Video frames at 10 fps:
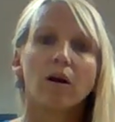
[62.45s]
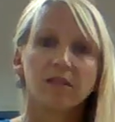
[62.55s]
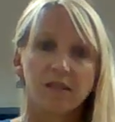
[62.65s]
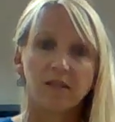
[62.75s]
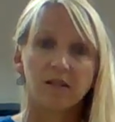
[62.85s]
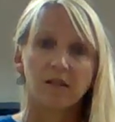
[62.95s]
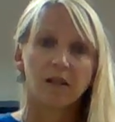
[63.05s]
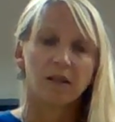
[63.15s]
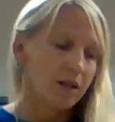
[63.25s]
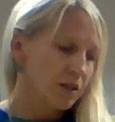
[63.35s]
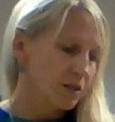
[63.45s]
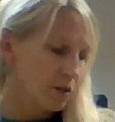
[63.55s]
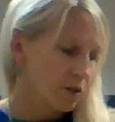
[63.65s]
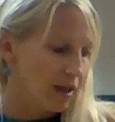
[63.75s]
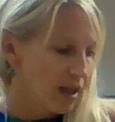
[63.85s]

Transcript: z. So the